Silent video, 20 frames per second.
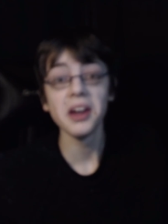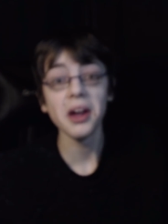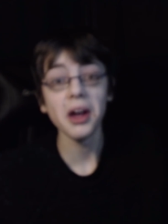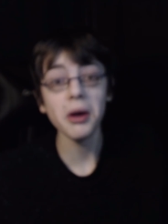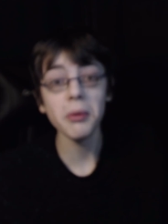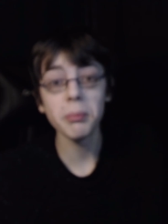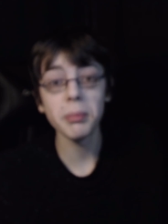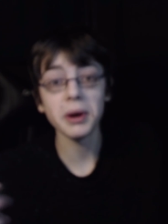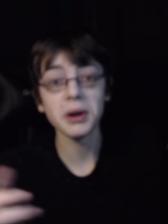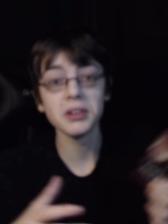
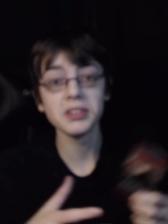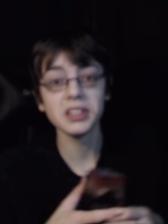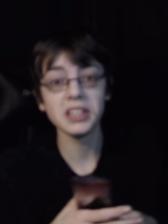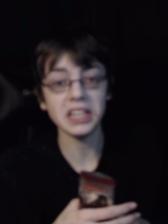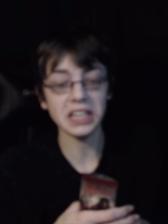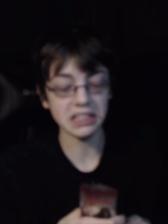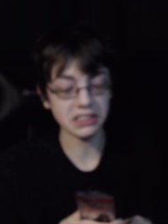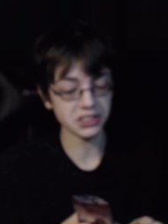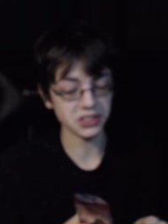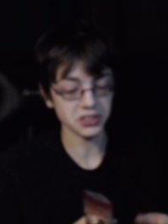
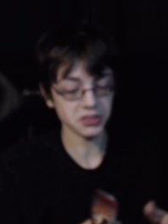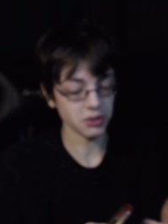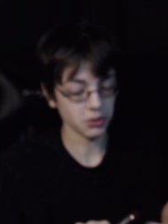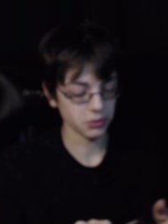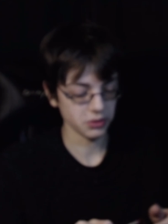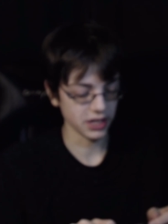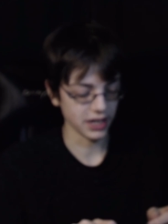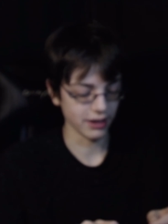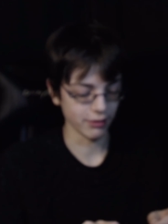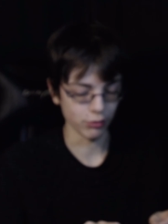Apparently I just
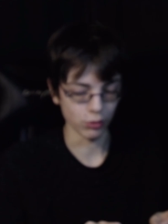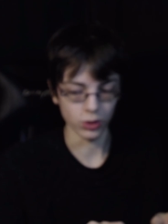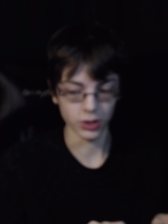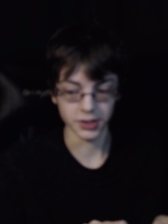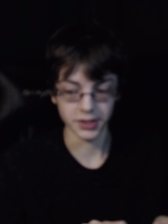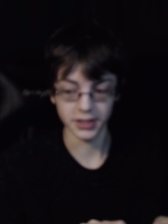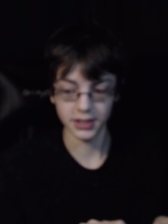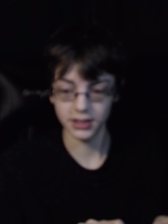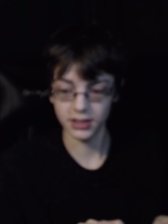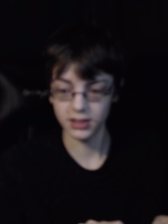don't have
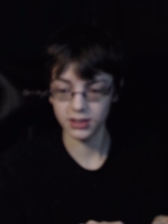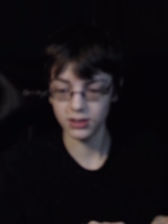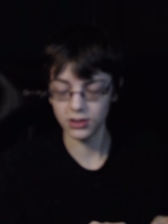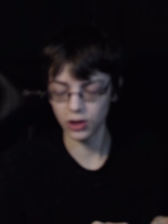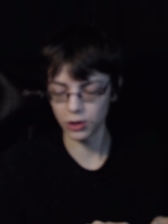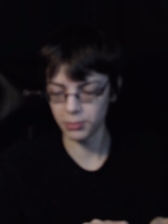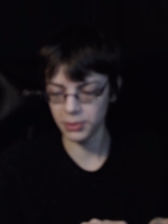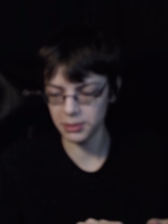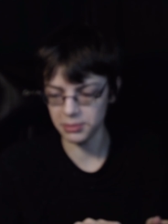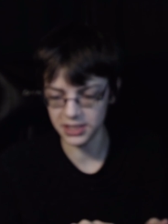one.
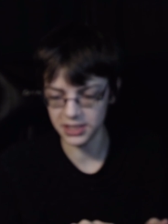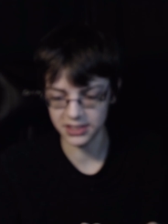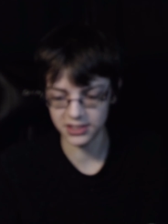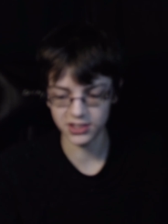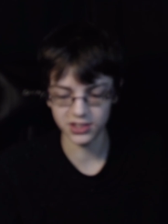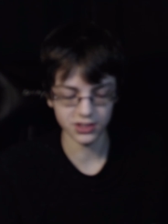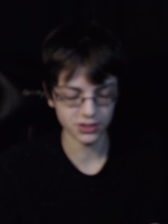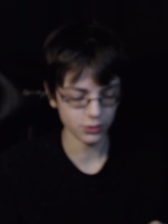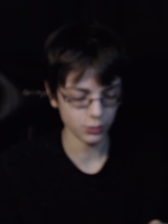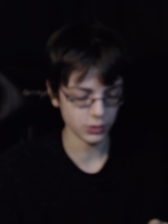Or maybe
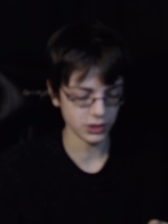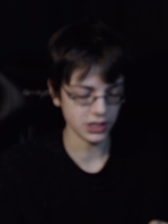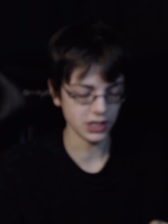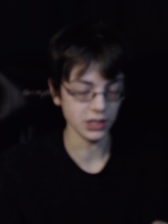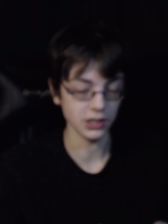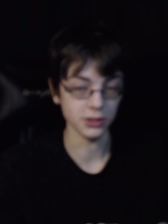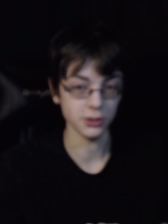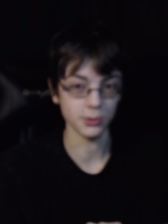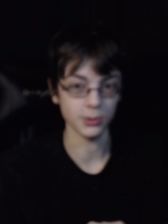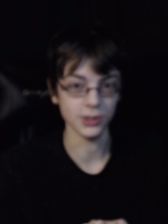it's with
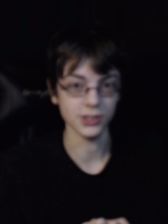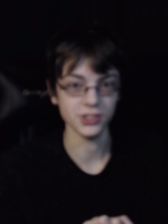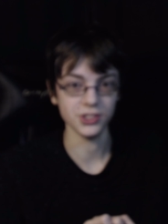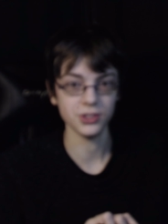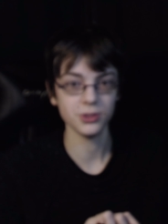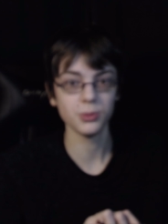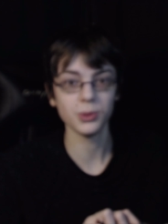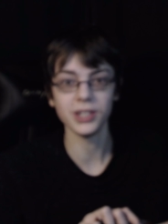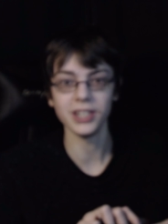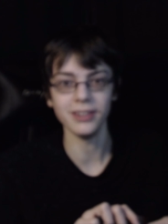the other
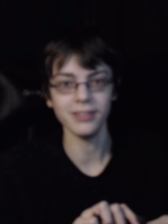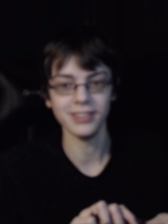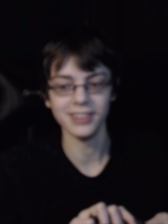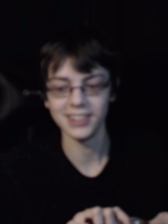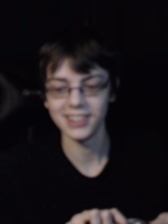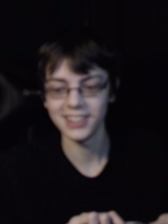ones, whatever.